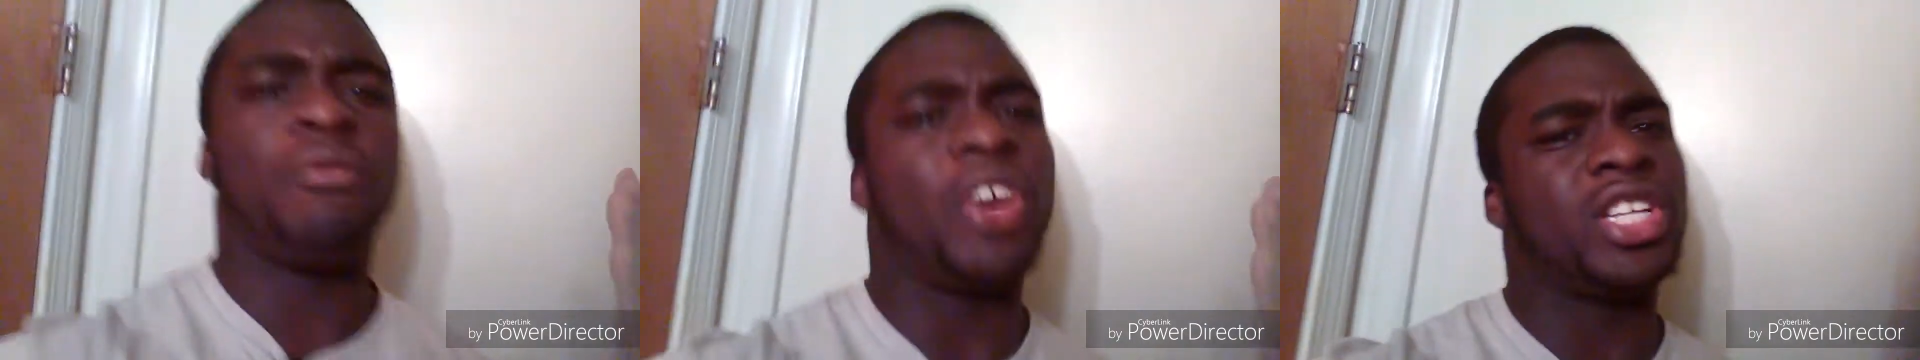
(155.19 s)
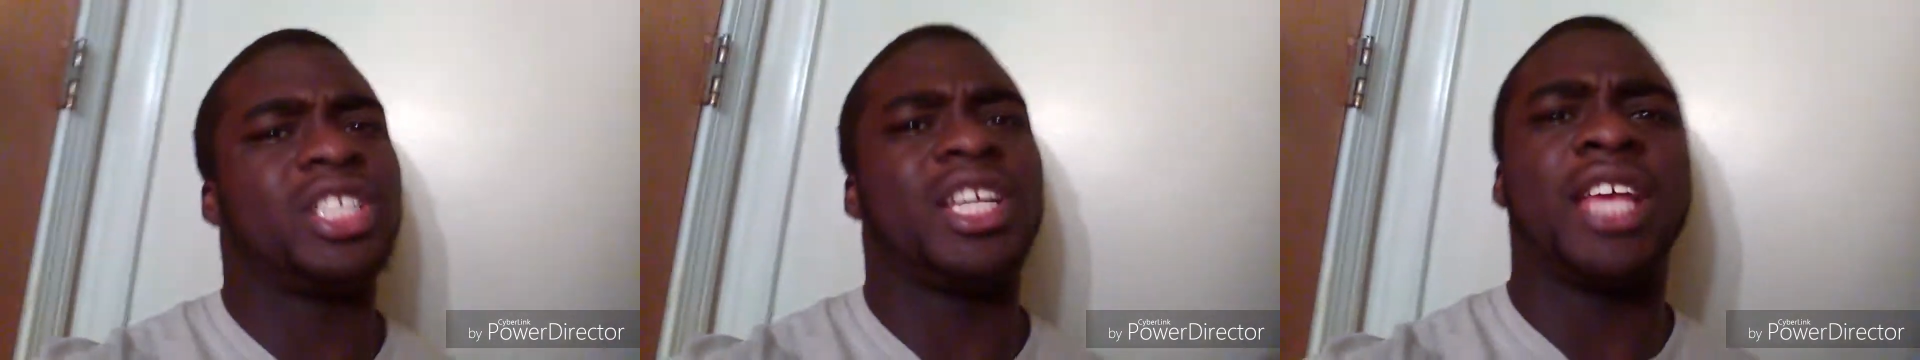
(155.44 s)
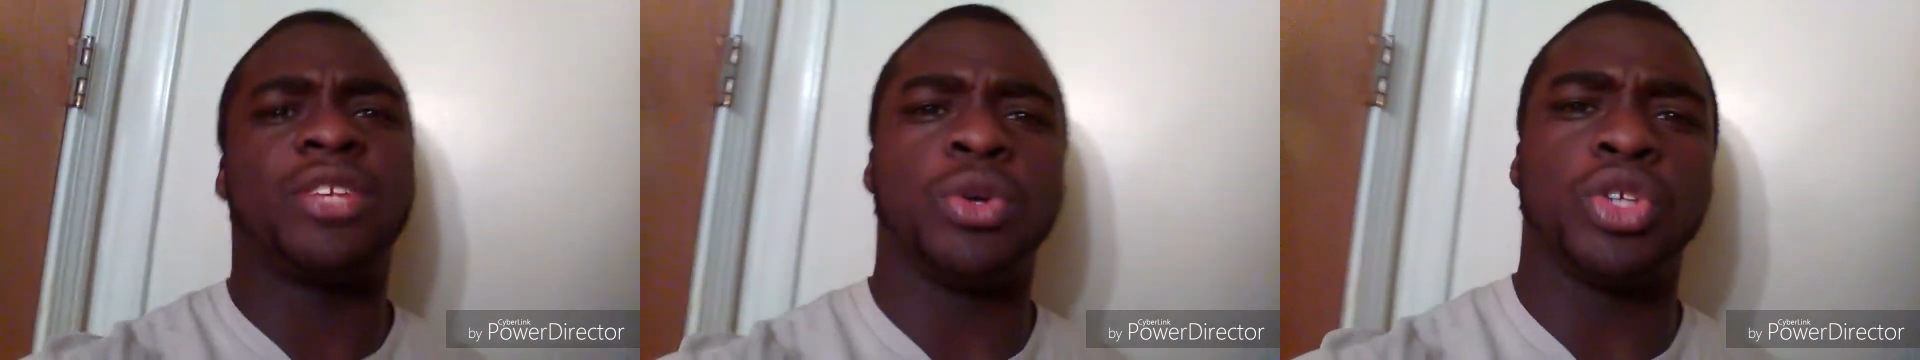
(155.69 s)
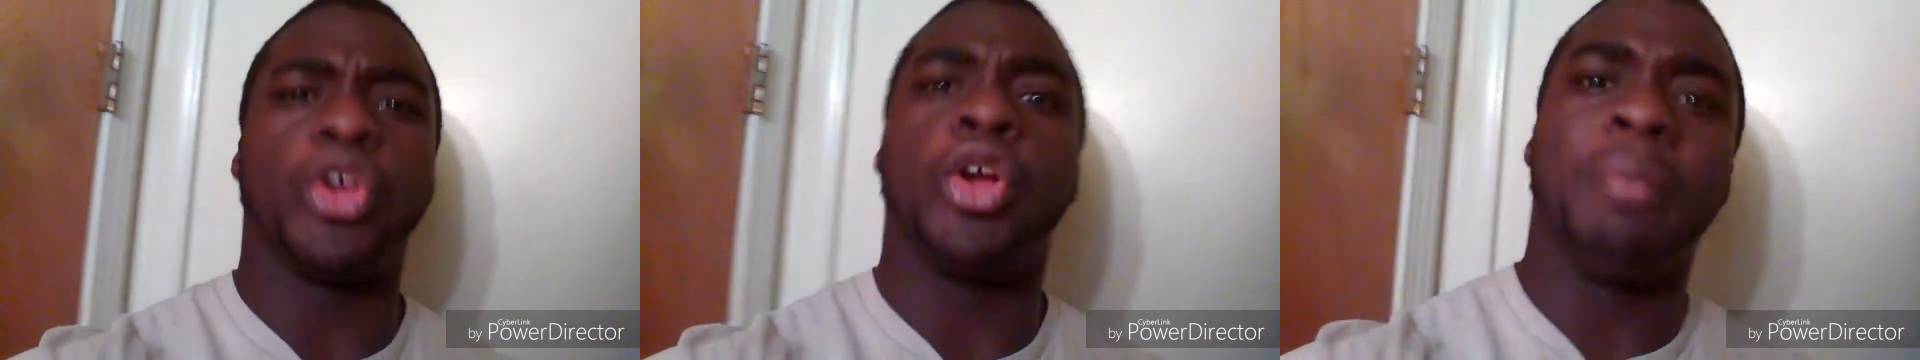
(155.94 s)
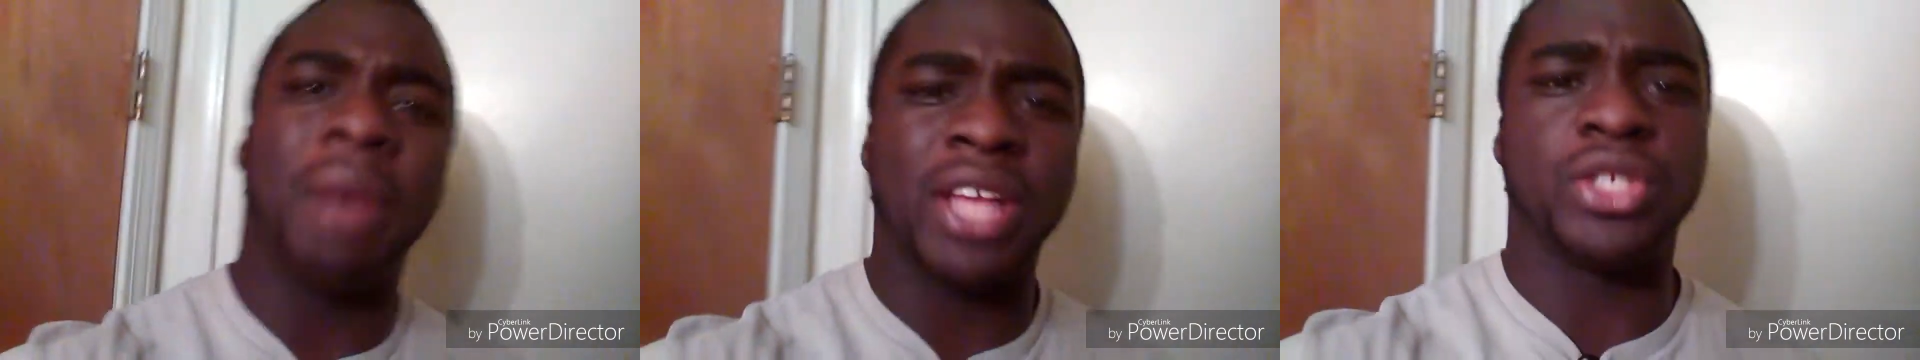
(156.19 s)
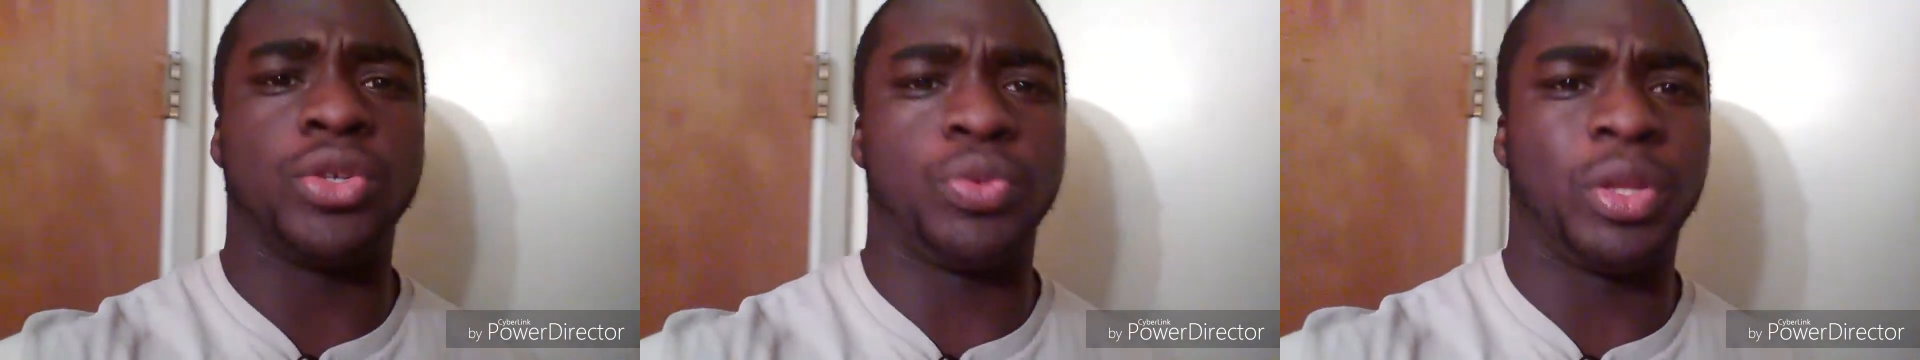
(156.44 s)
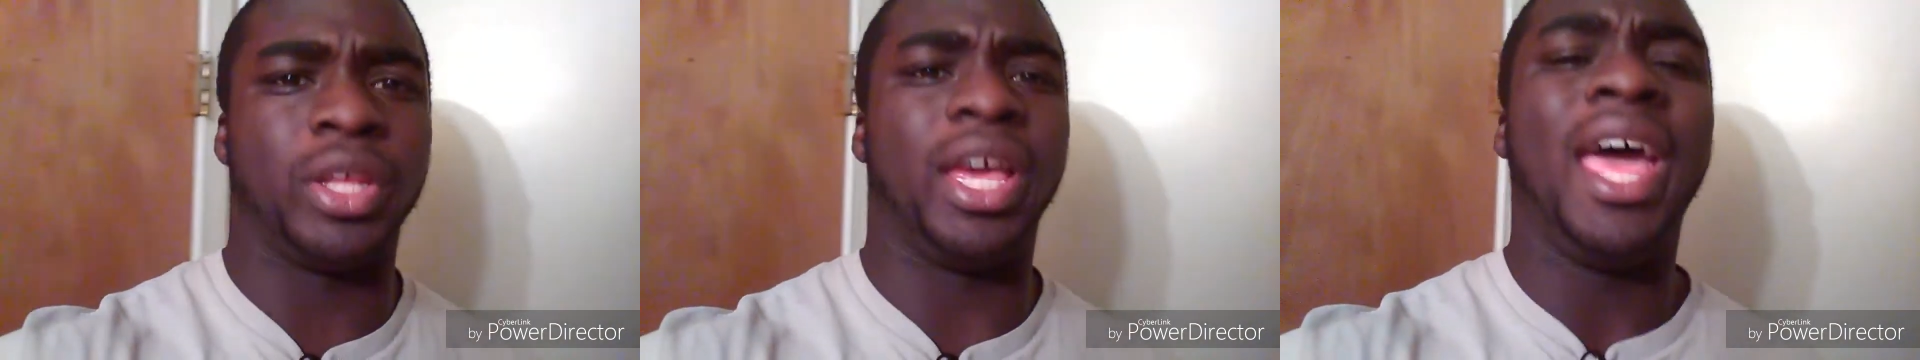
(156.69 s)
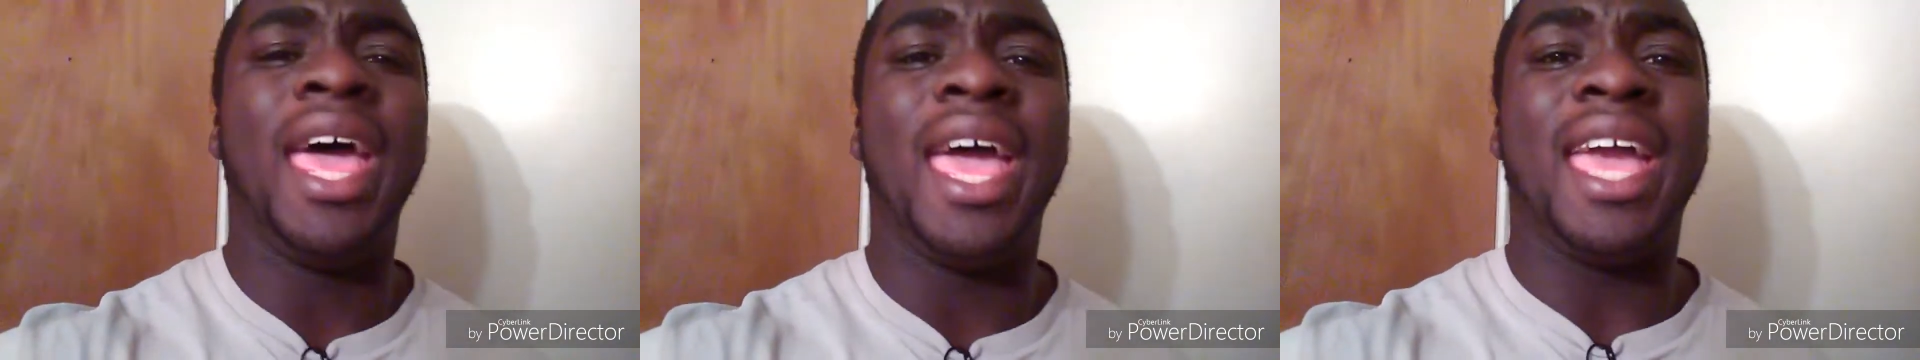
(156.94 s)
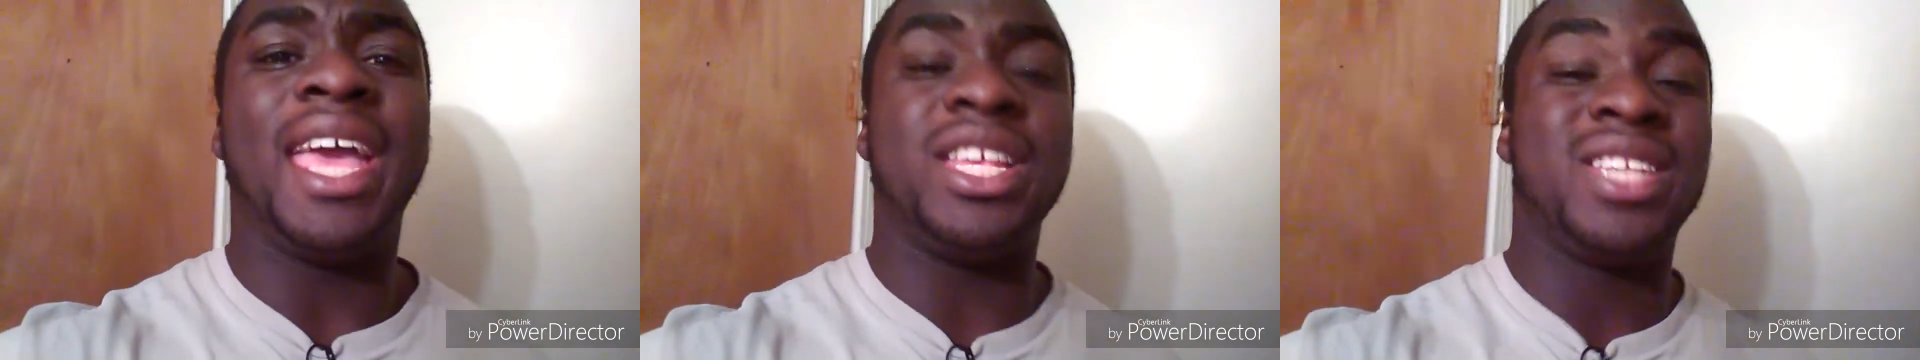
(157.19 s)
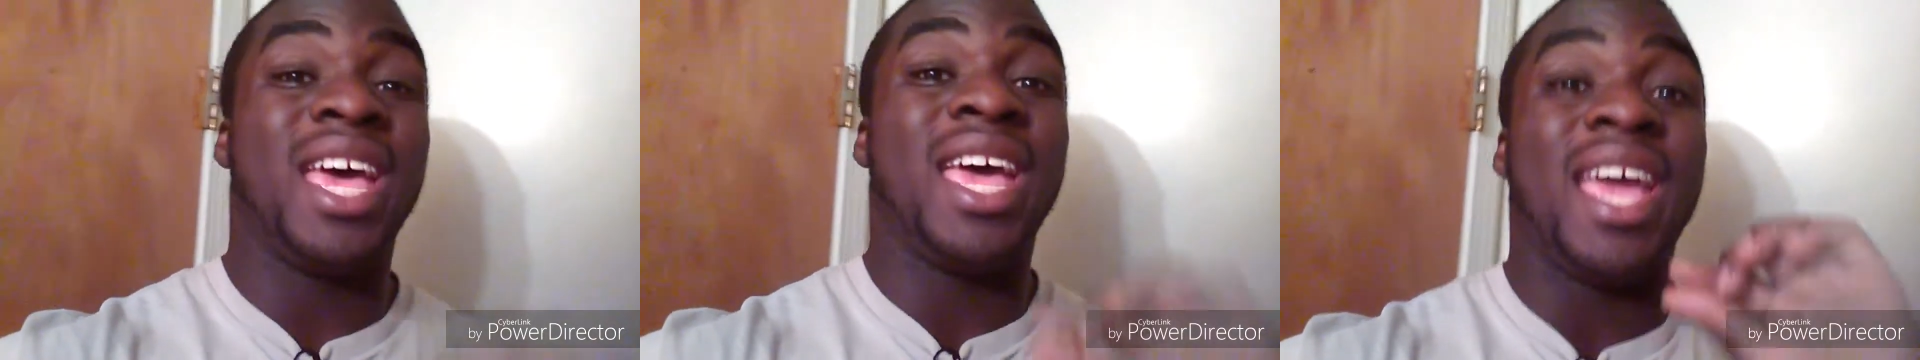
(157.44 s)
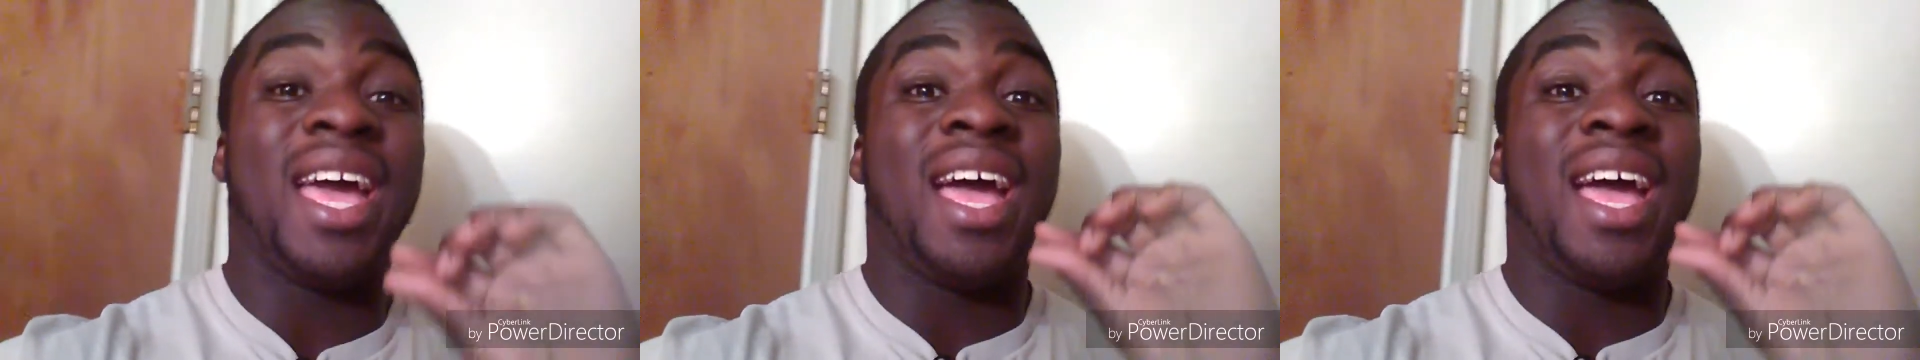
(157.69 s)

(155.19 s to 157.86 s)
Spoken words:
fudging dice rolls or your monsters really, is